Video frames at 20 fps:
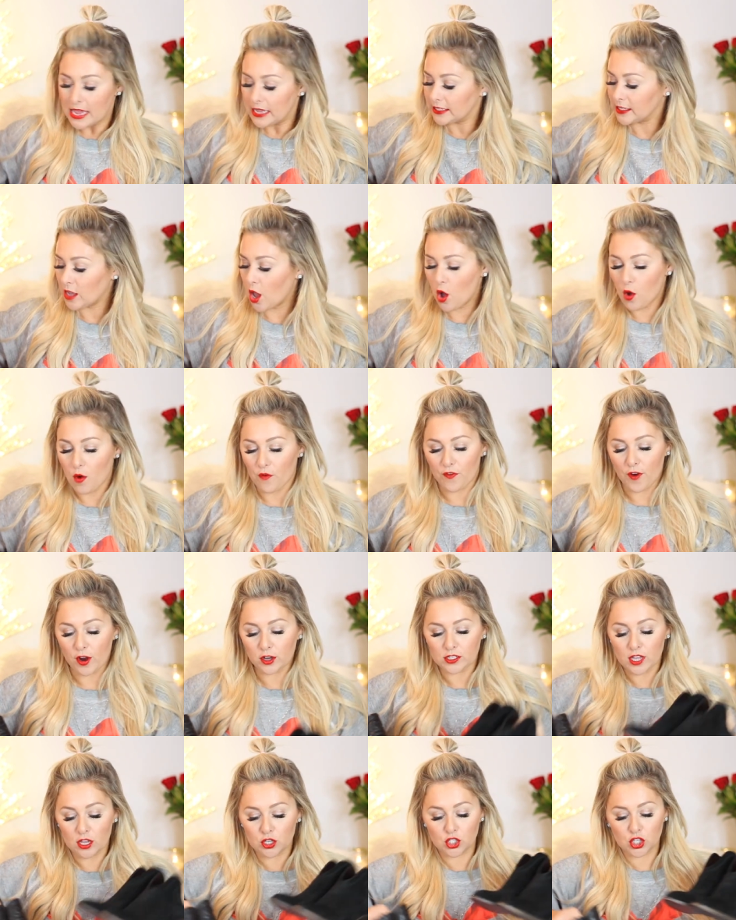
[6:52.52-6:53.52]
So
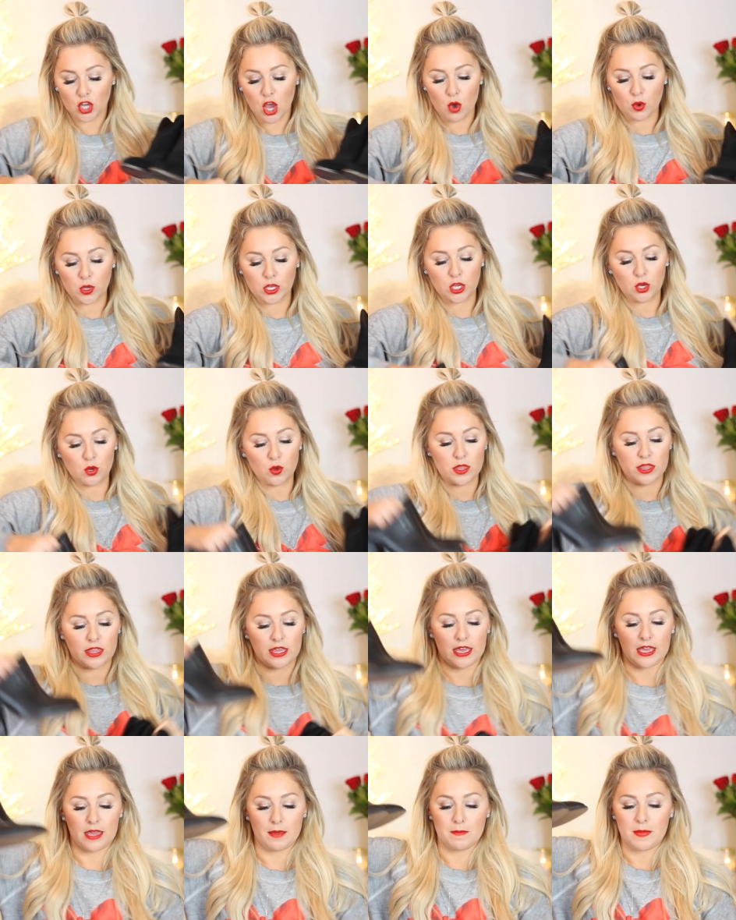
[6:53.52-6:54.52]
first I'll show you
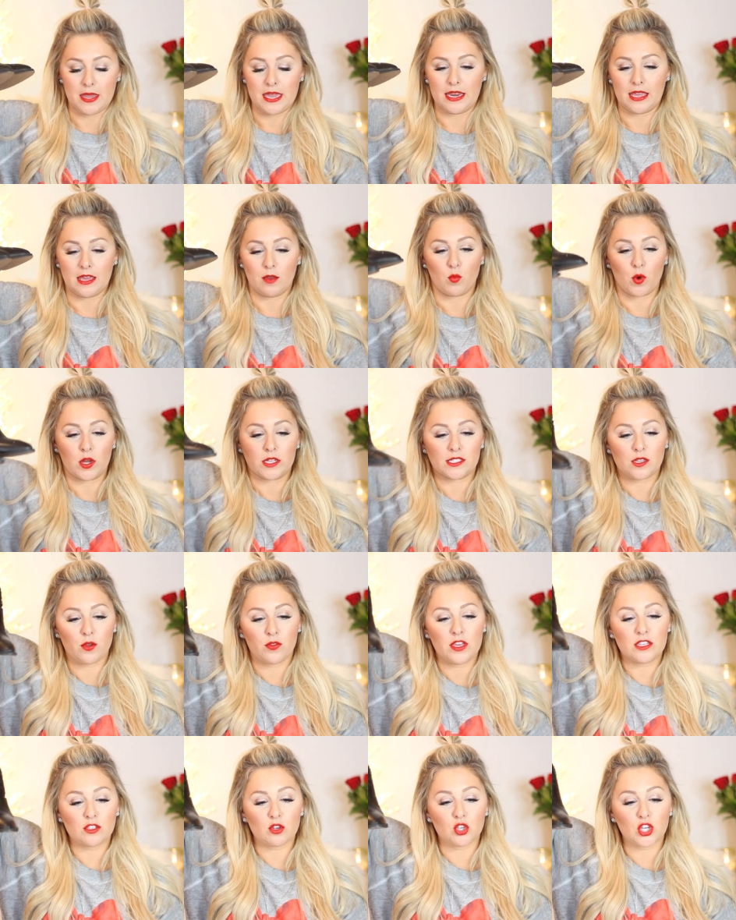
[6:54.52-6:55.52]
the median one. So
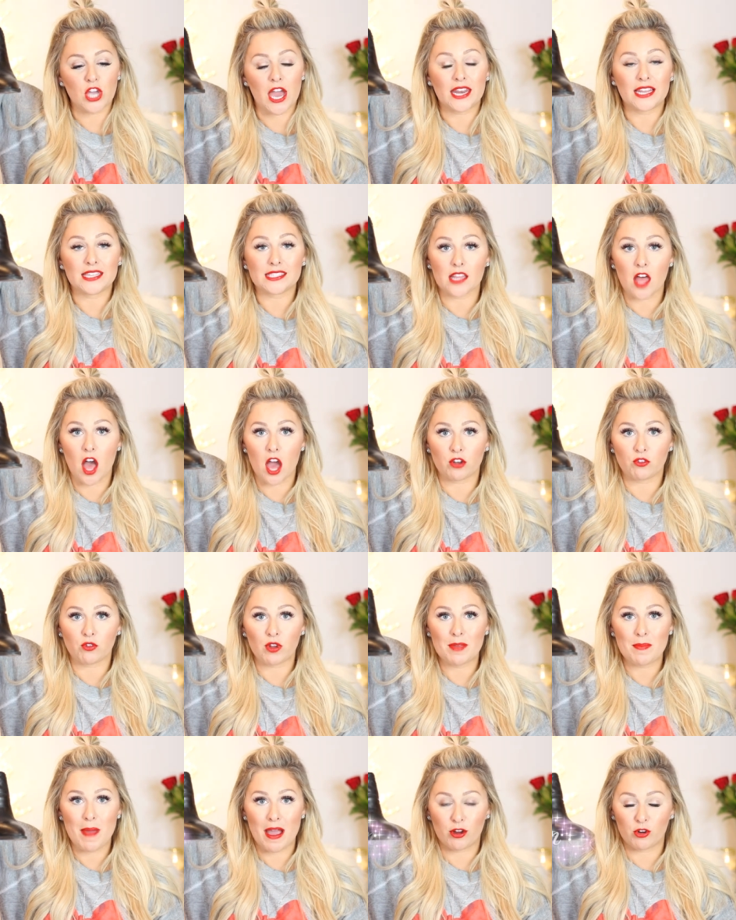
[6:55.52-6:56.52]
these are Chinese
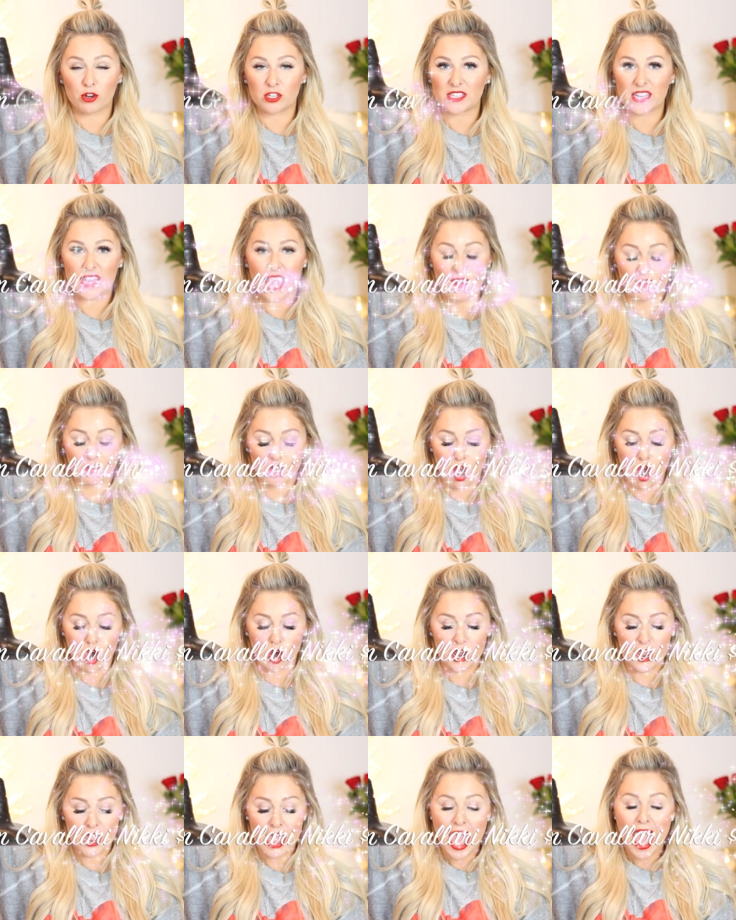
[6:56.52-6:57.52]
Laundry by Kristin
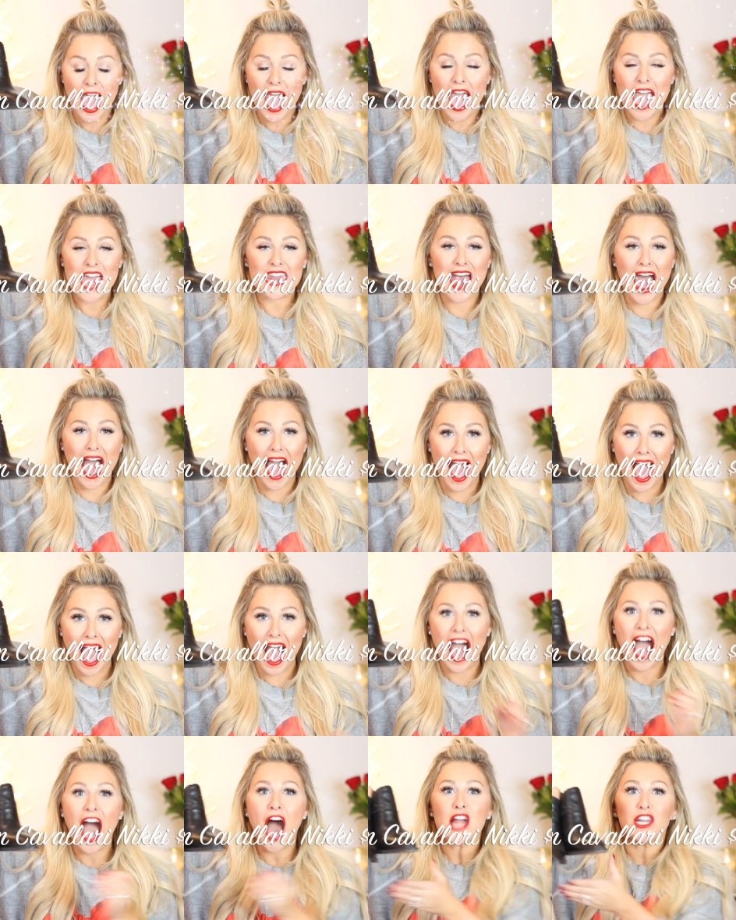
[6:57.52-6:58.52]
Cavallari, and
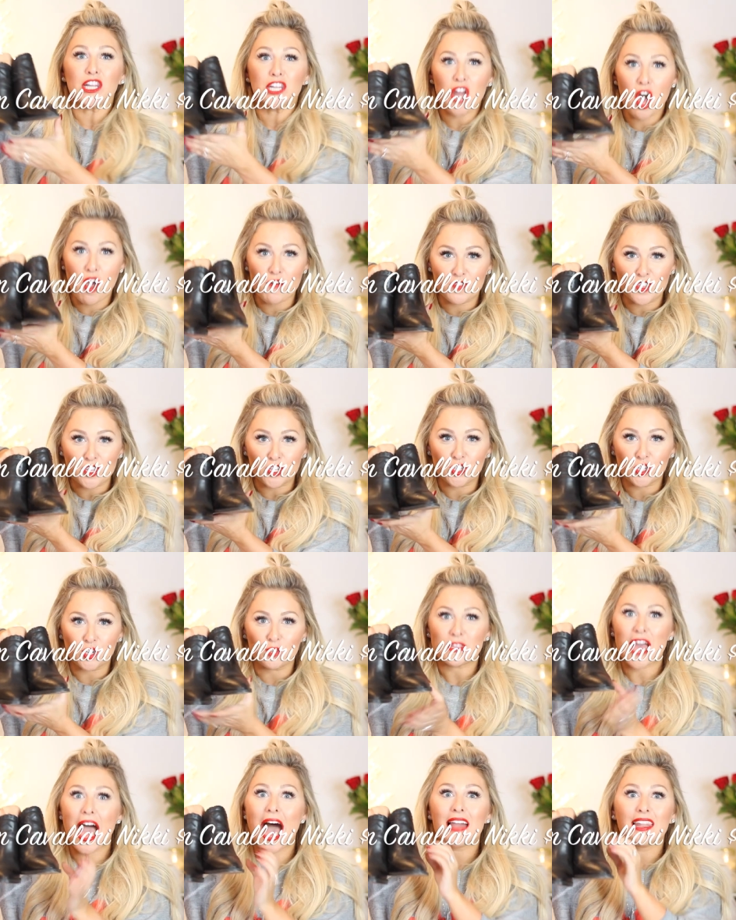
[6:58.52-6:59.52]
I love these
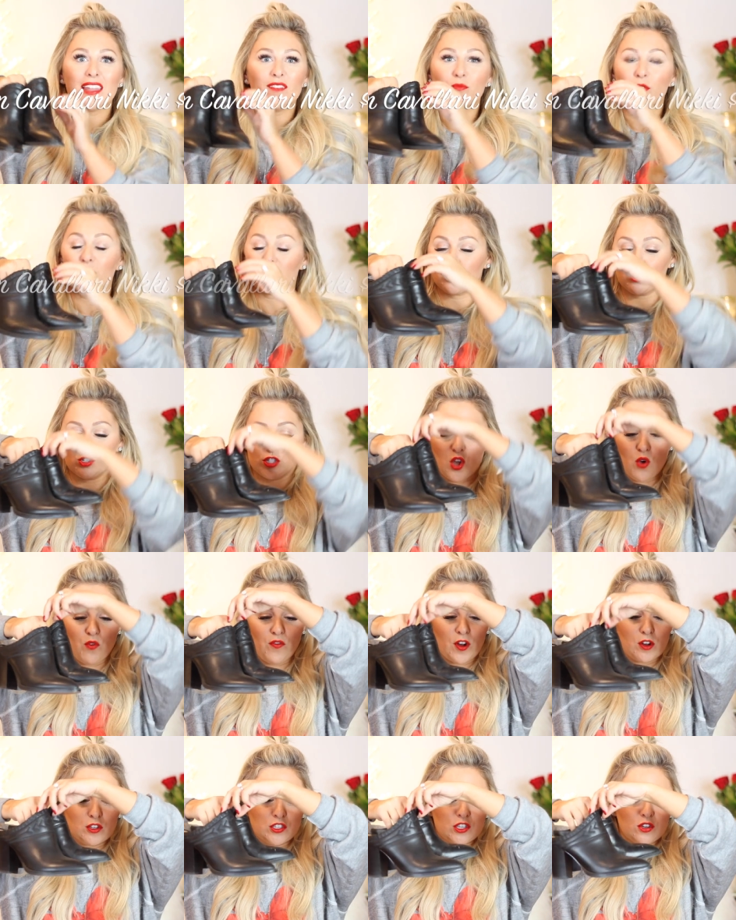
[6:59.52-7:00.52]
shoes. I love them because they're so
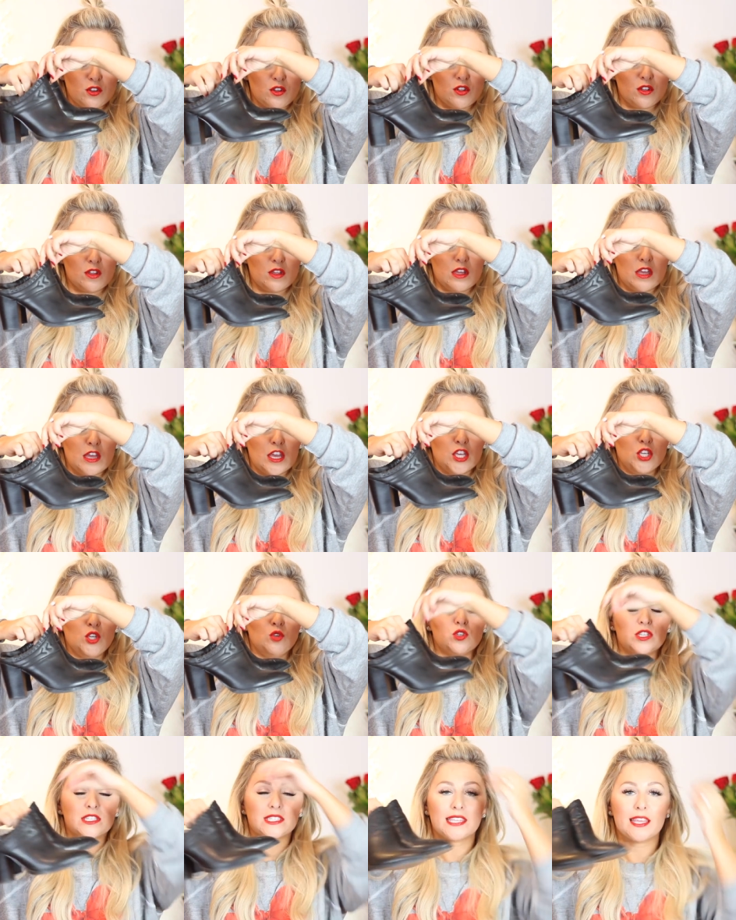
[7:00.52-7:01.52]
versatile. You
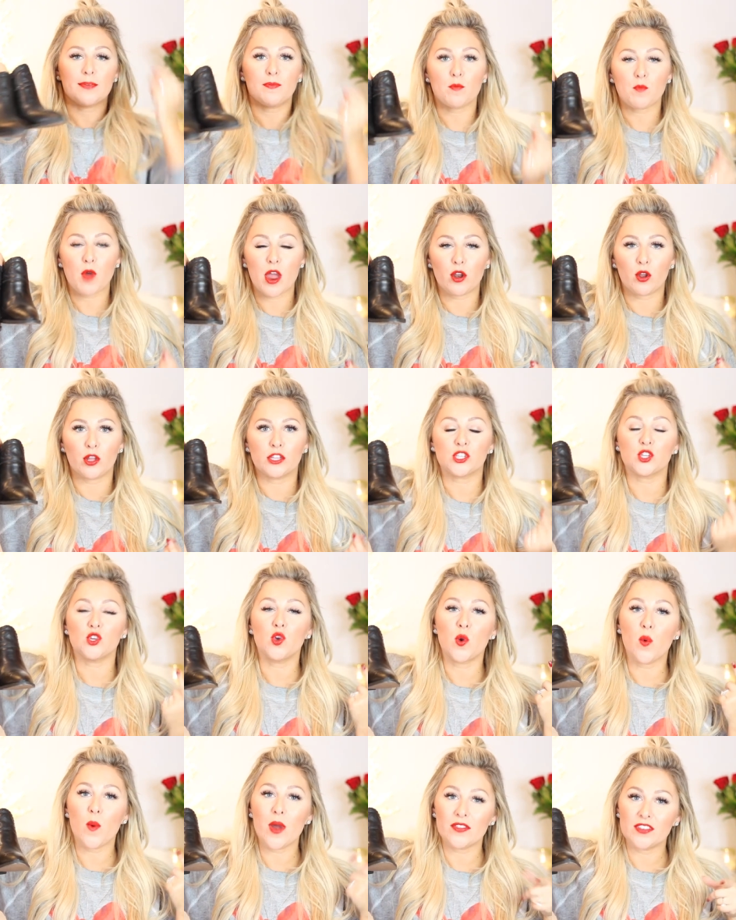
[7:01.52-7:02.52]
just slip them right on. So you
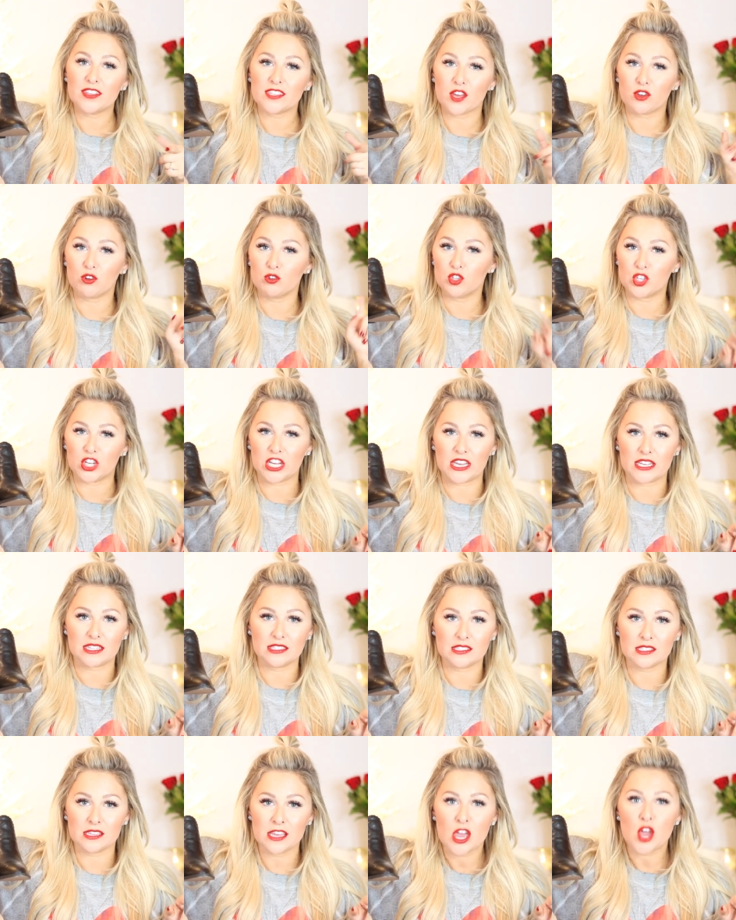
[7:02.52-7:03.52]
can wear these under
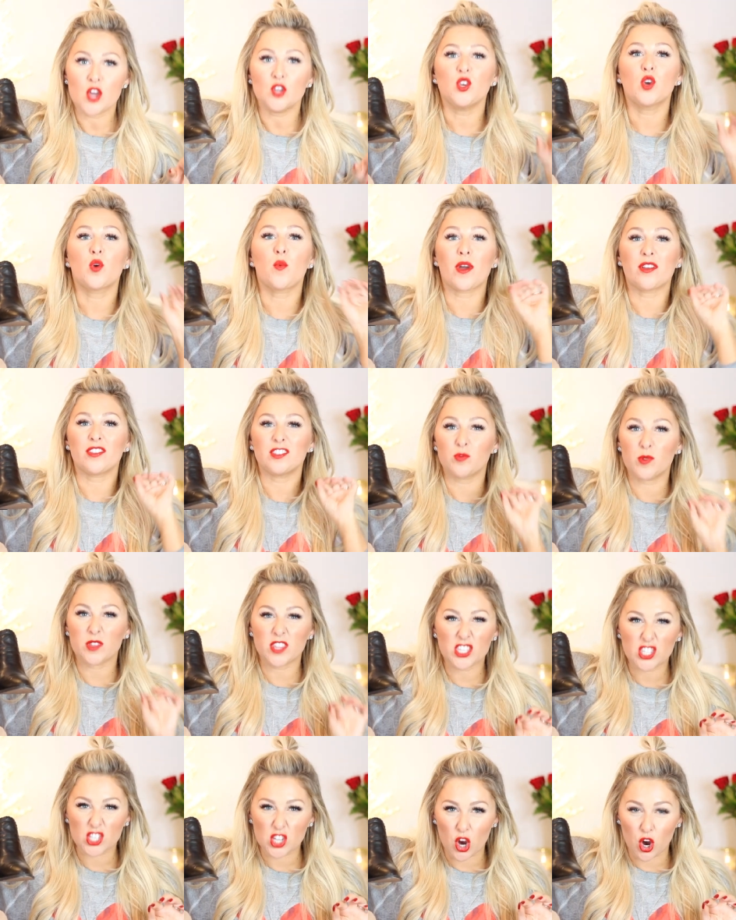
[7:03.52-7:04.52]
jeans. You can wear these with
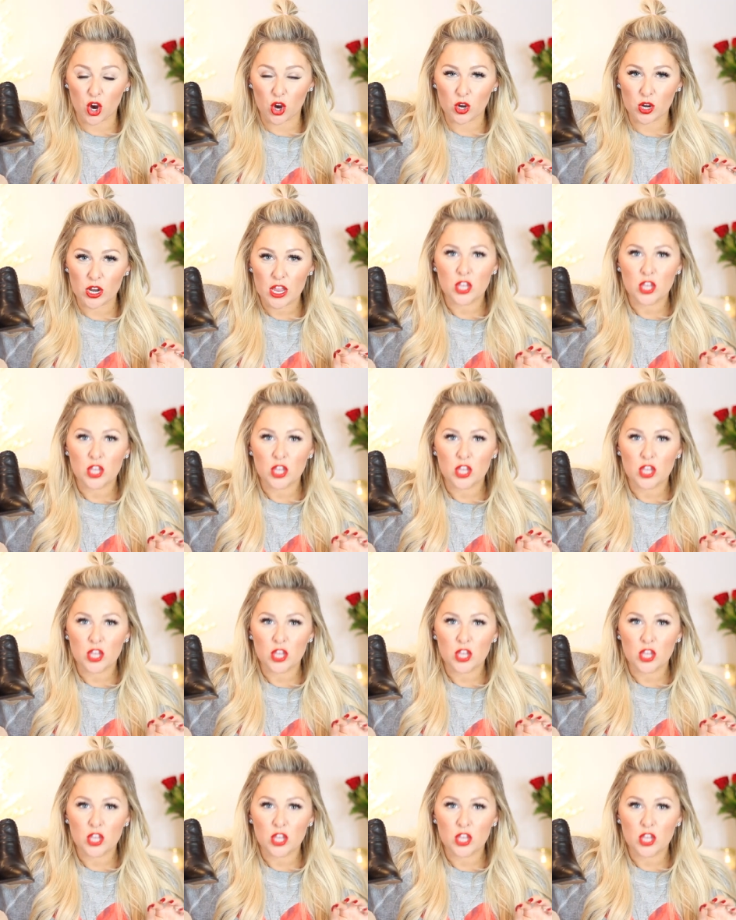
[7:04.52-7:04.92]
a skirt.